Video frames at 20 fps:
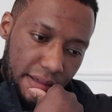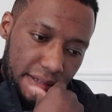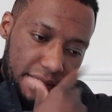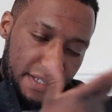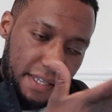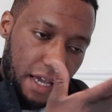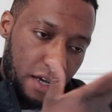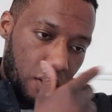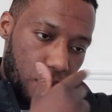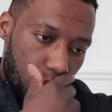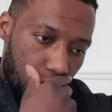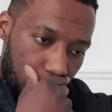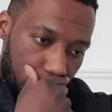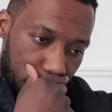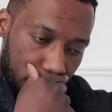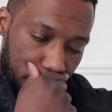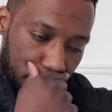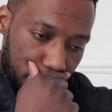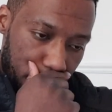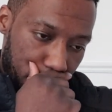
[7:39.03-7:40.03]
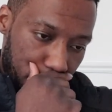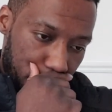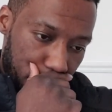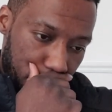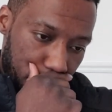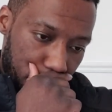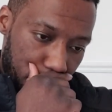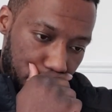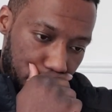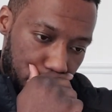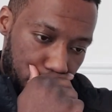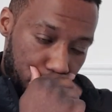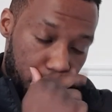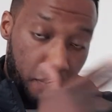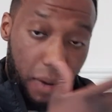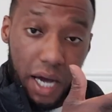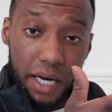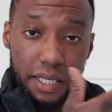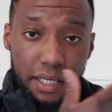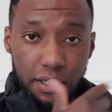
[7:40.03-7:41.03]
Second one,
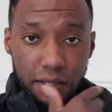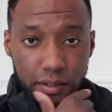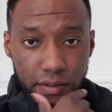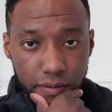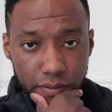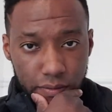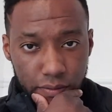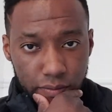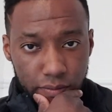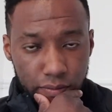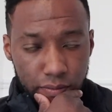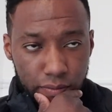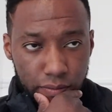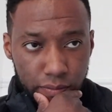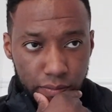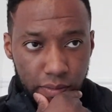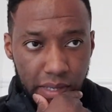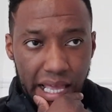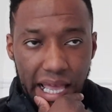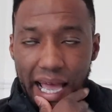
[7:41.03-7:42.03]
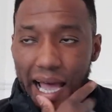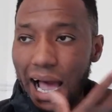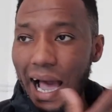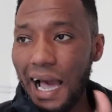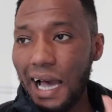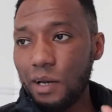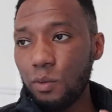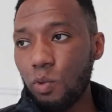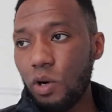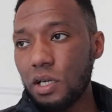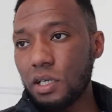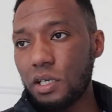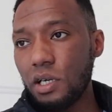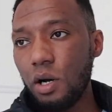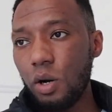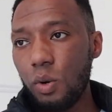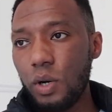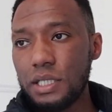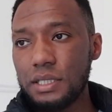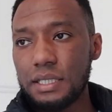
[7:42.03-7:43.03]
money. I had one
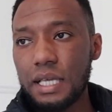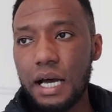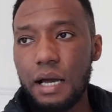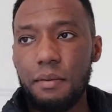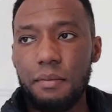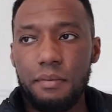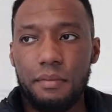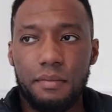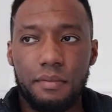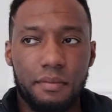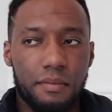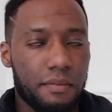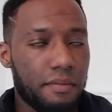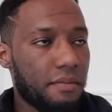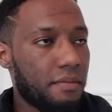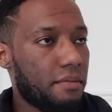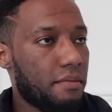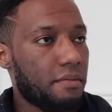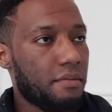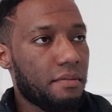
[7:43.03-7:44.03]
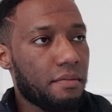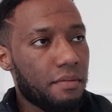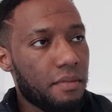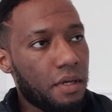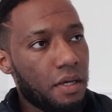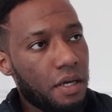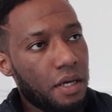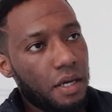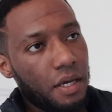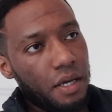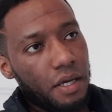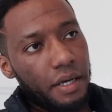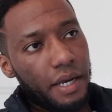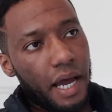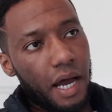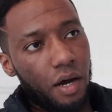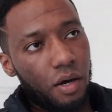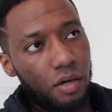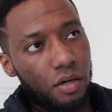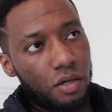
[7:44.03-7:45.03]
girl one time
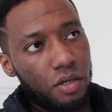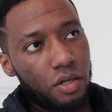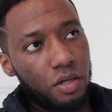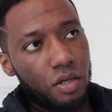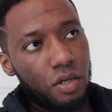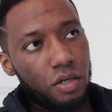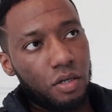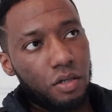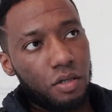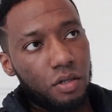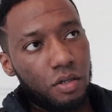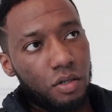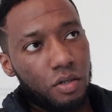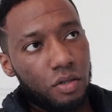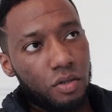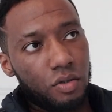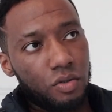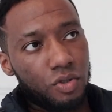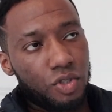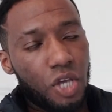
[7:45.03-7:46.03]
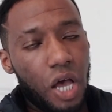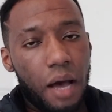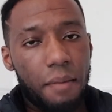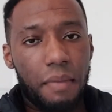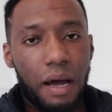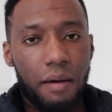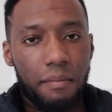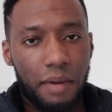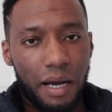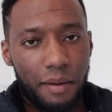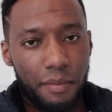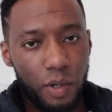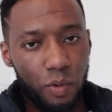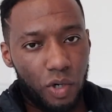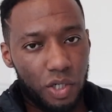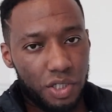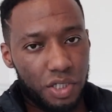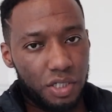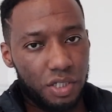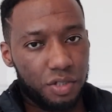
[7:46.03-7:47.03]
now, certain man might be
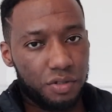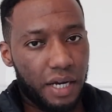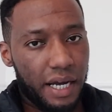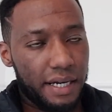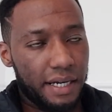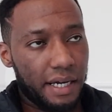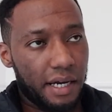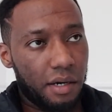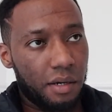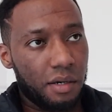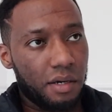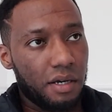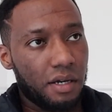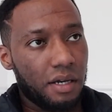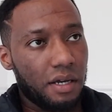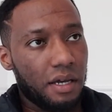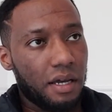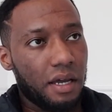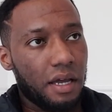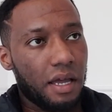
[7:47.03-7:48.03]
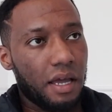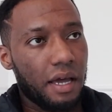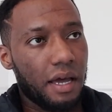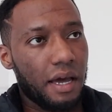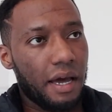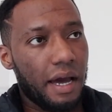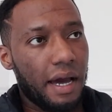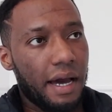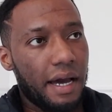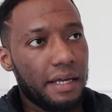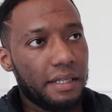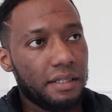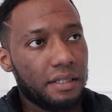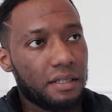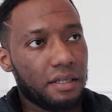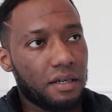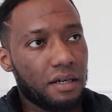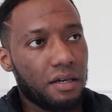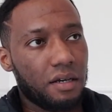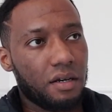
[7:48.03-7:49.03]
watching this right now,
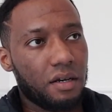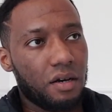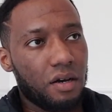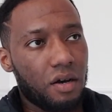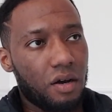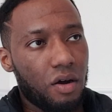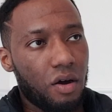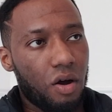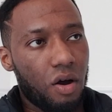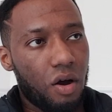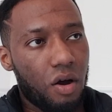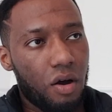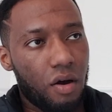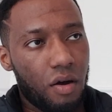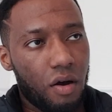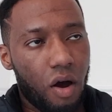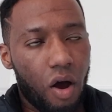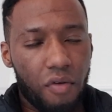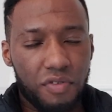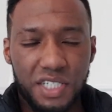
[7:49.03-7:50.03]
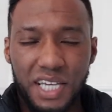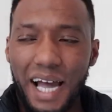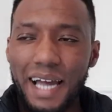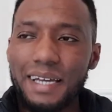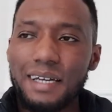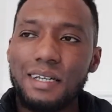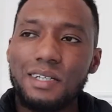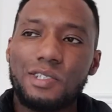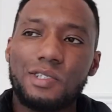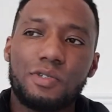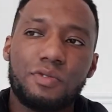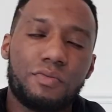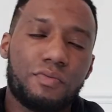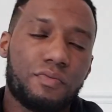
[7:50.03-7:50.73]
and obviously I ain't gonna